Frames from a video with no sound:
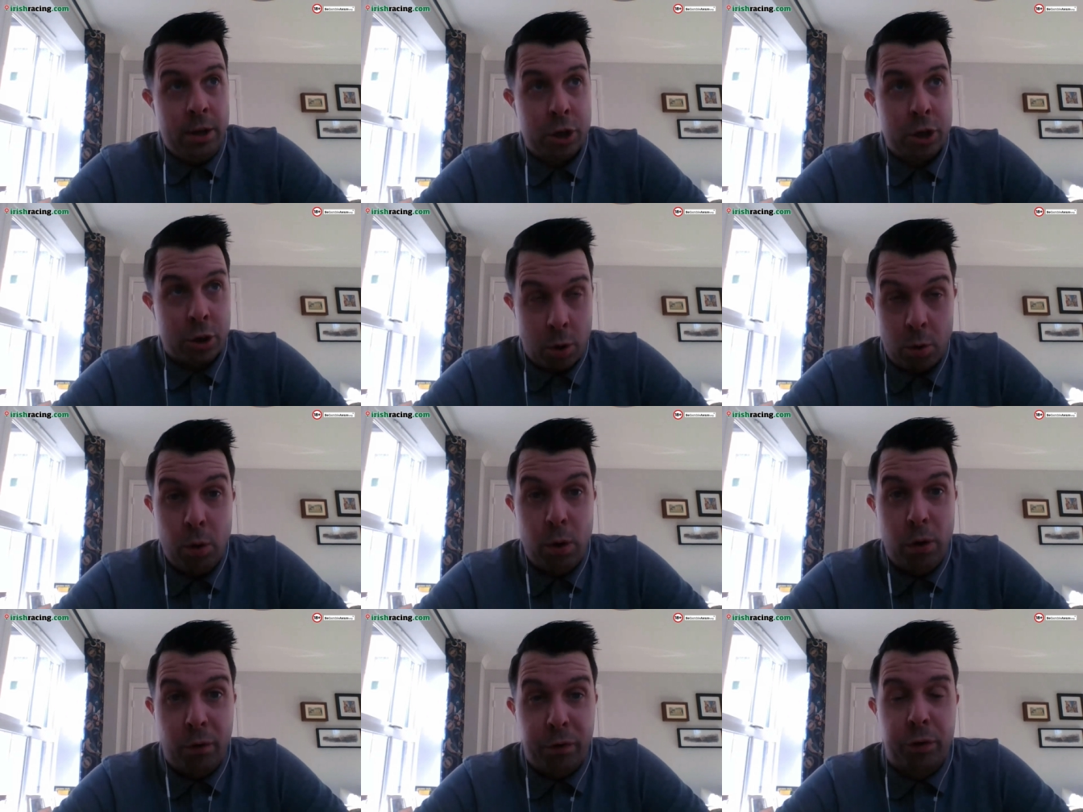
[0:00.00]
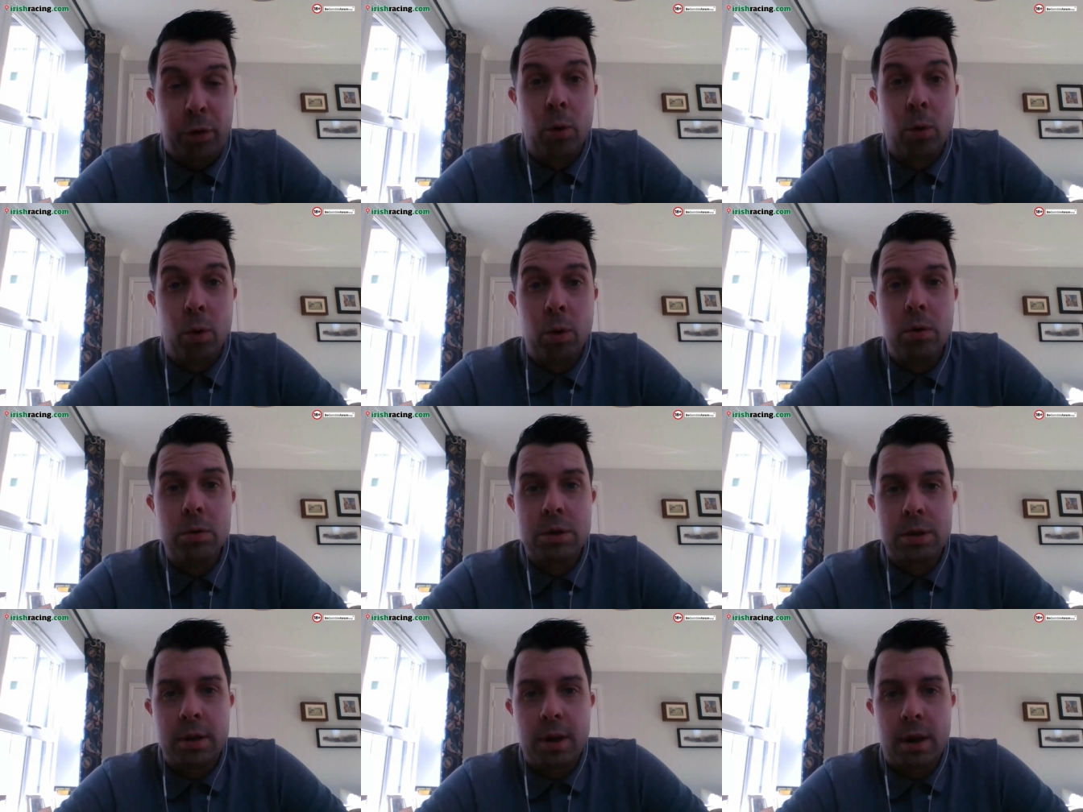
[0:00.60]
school of
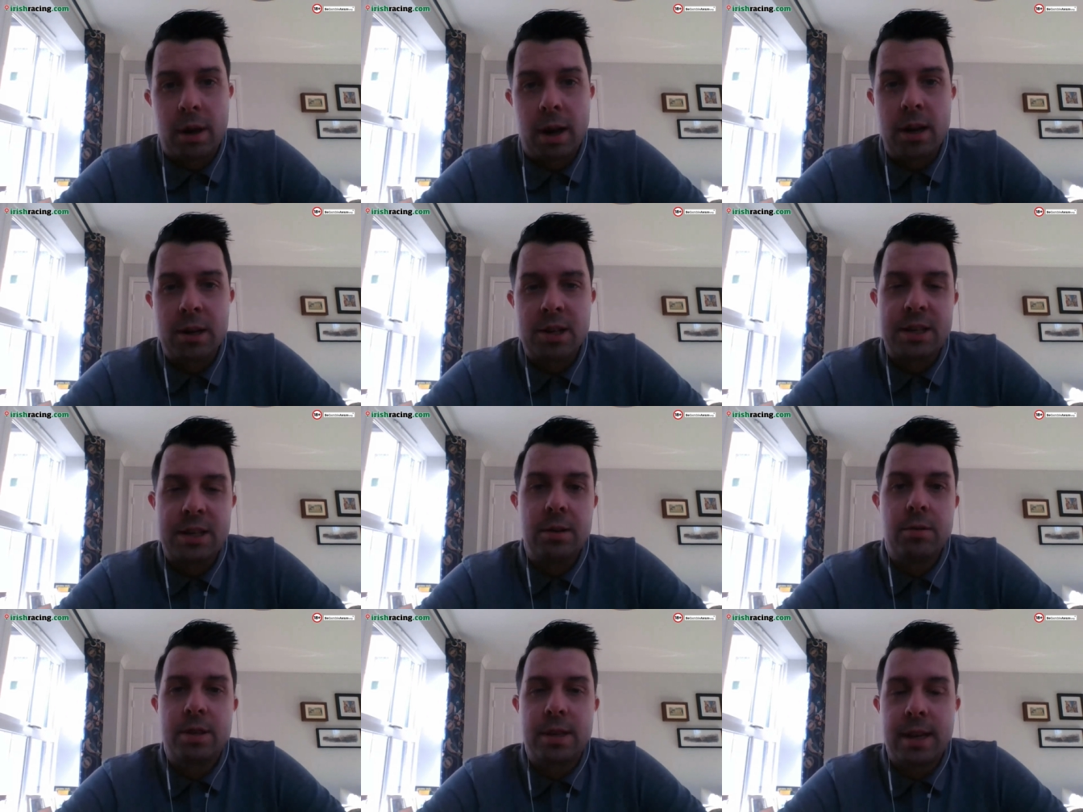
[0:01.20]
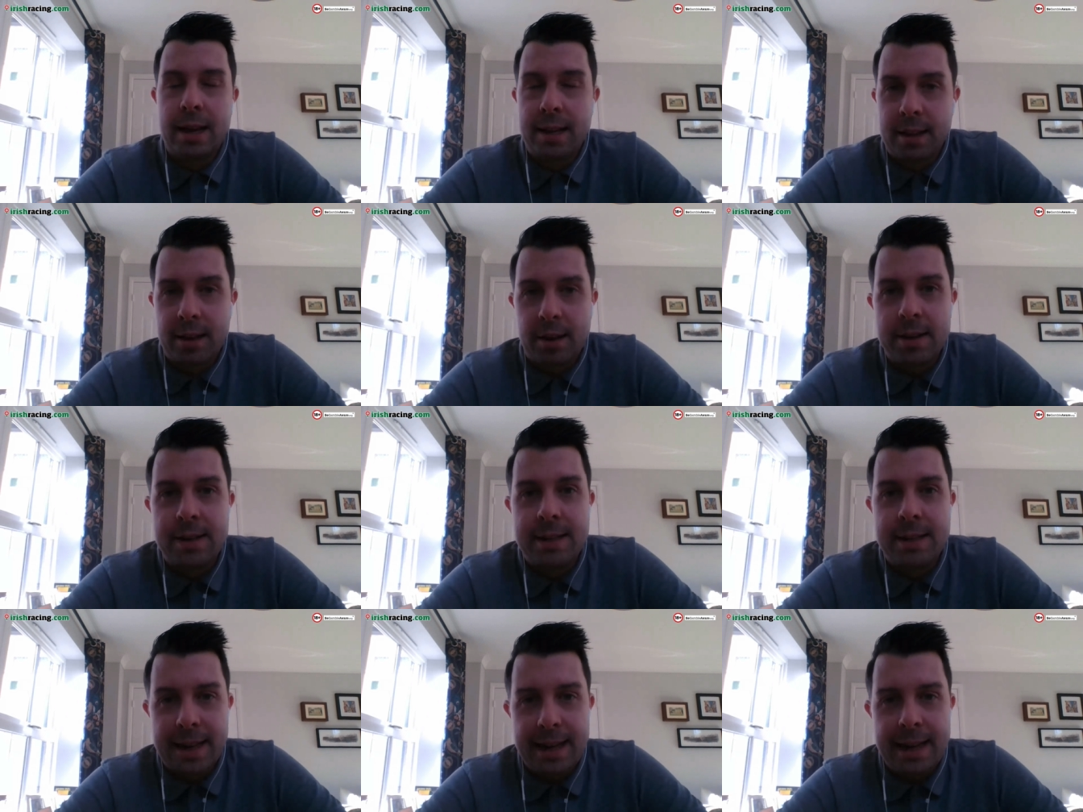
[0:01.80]
thought still set in the
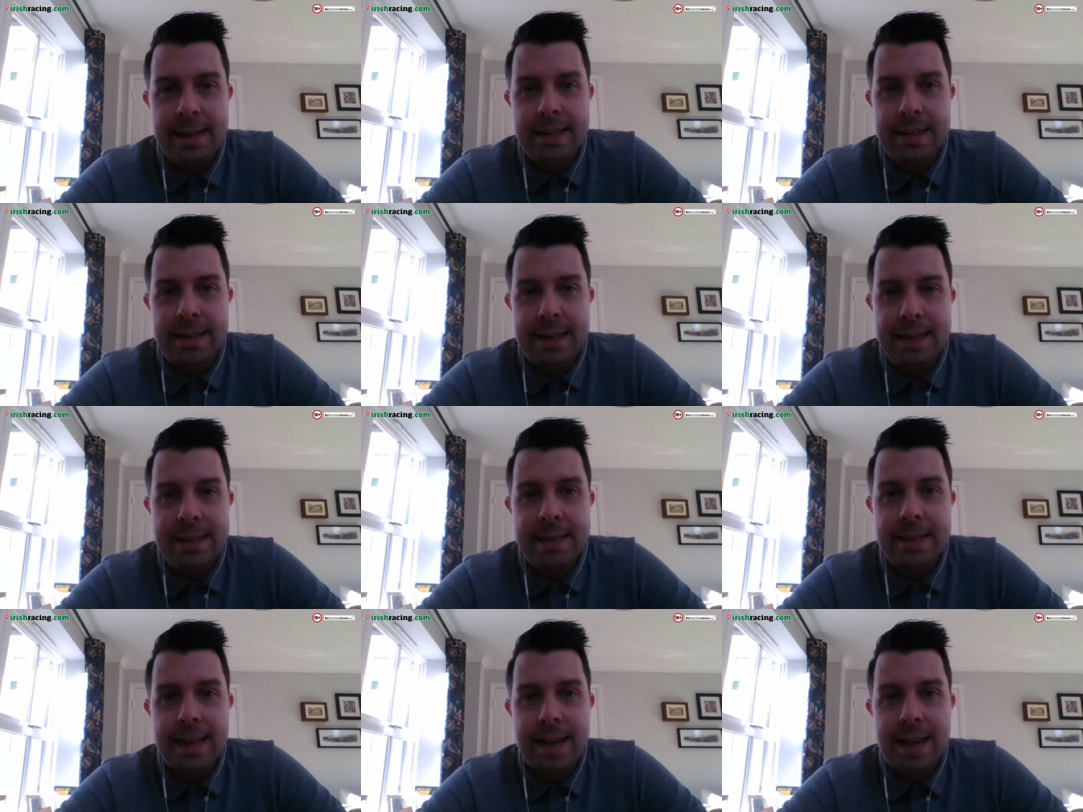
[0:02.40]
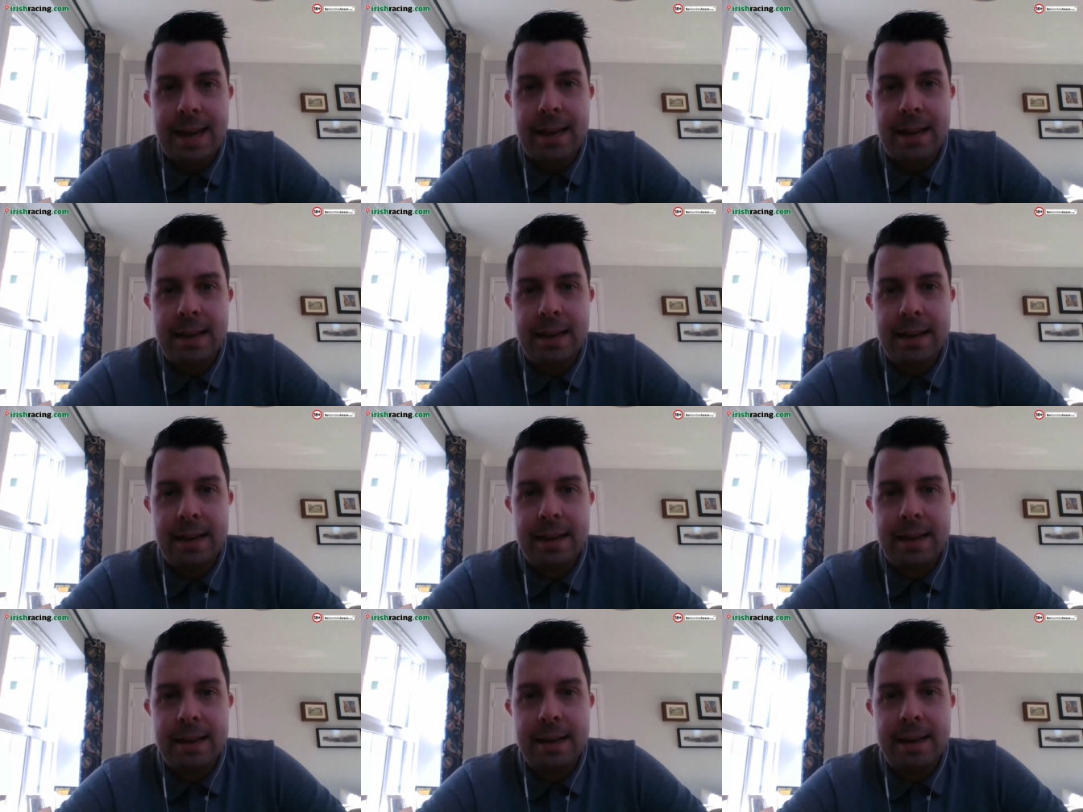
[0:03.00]
1980s
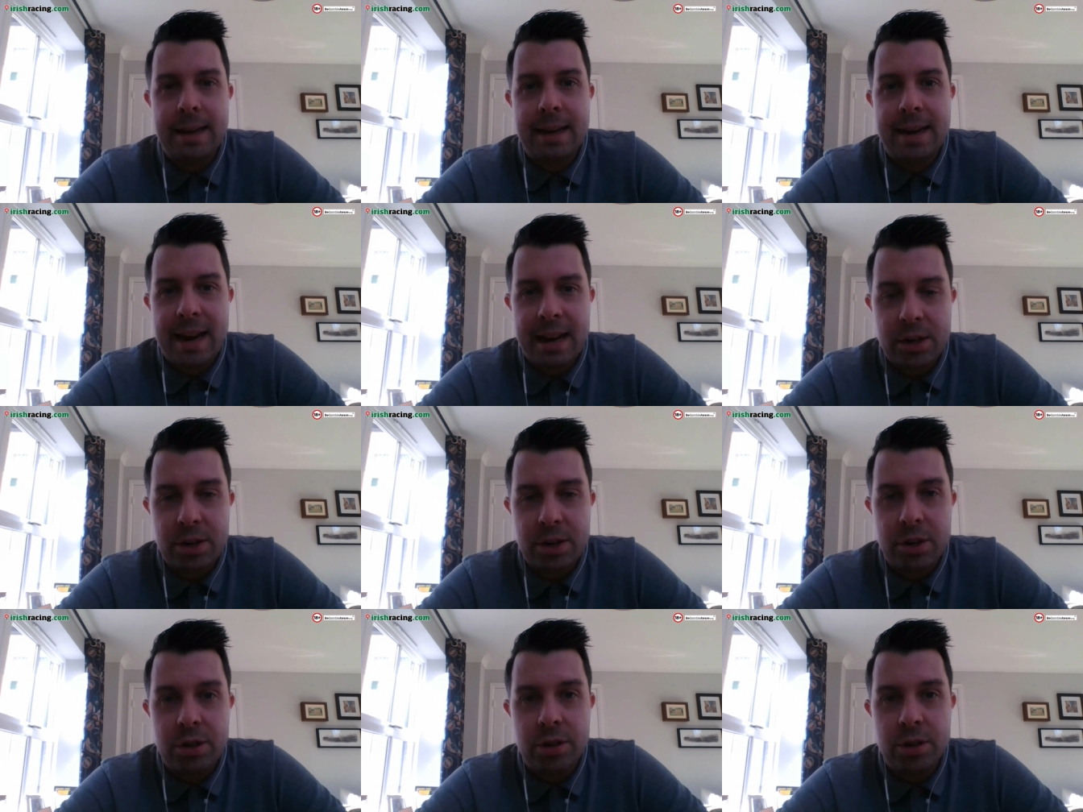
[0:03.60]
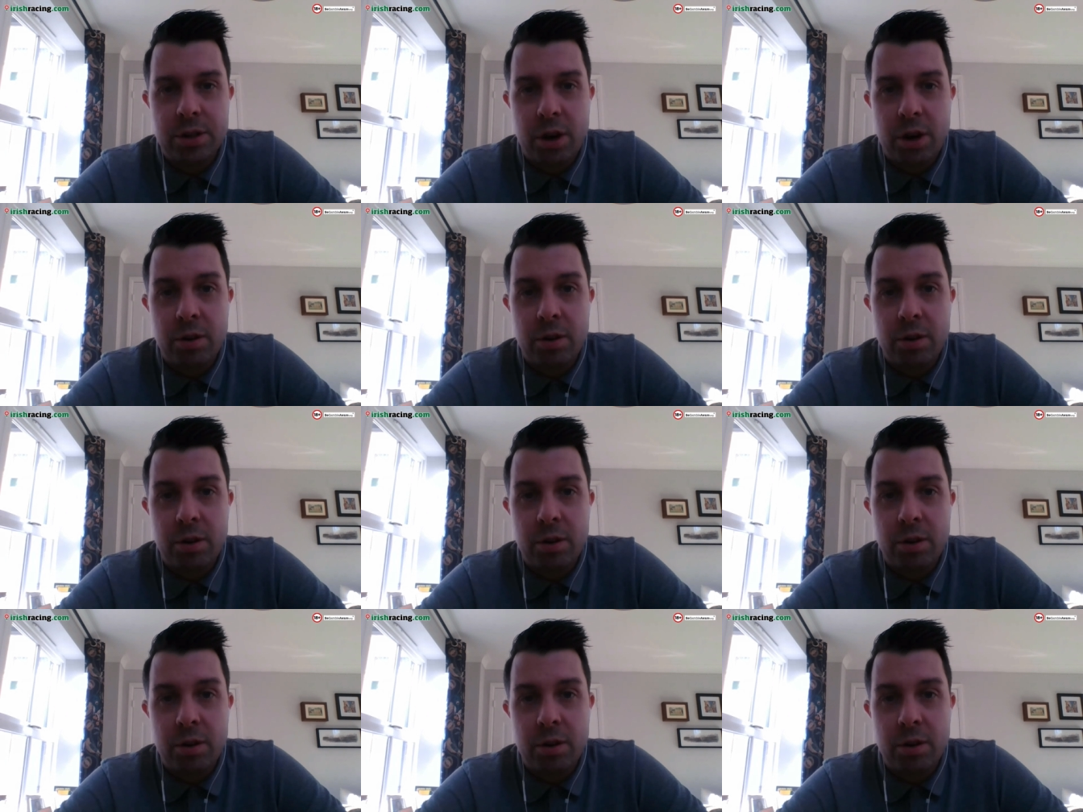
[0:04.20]
that connections,